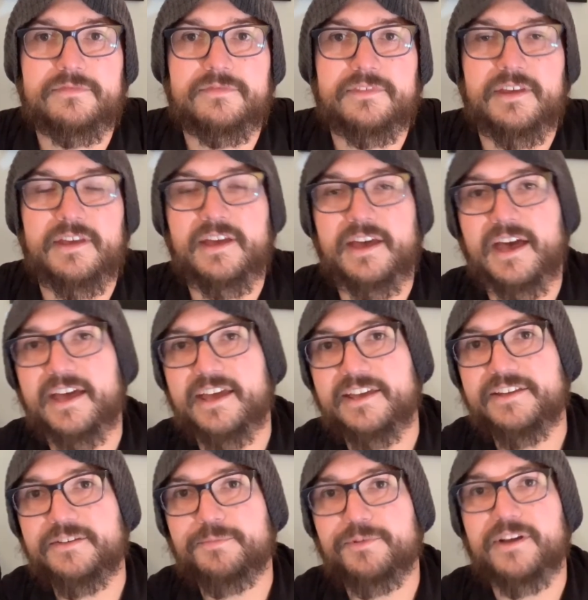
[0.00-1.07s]
I hate to
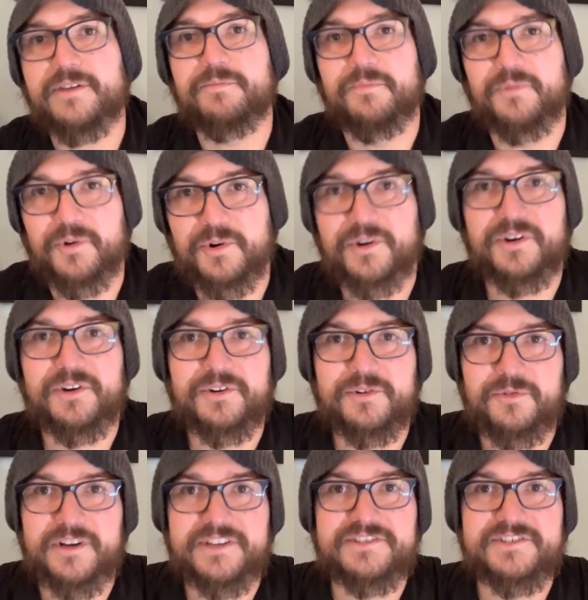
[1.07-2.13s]
bring more
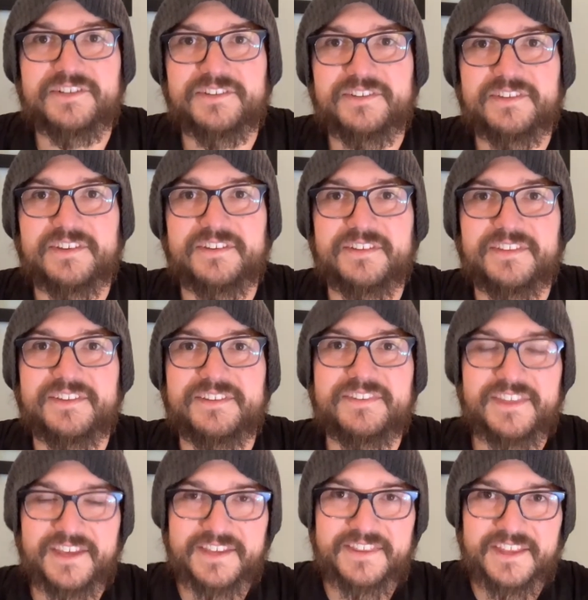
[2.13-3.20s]
questions into this thing
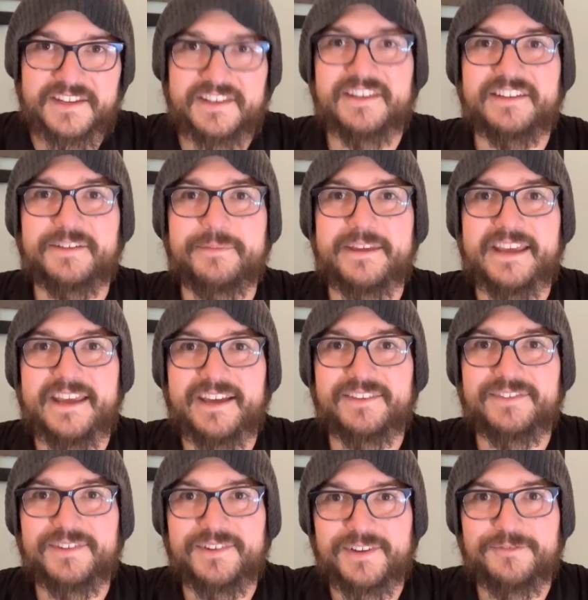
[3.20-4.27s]
that need to be answered
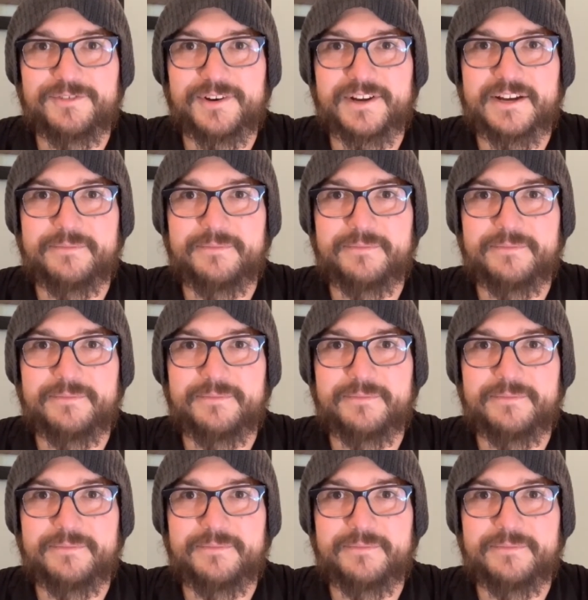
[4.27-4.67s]
if you're going to make that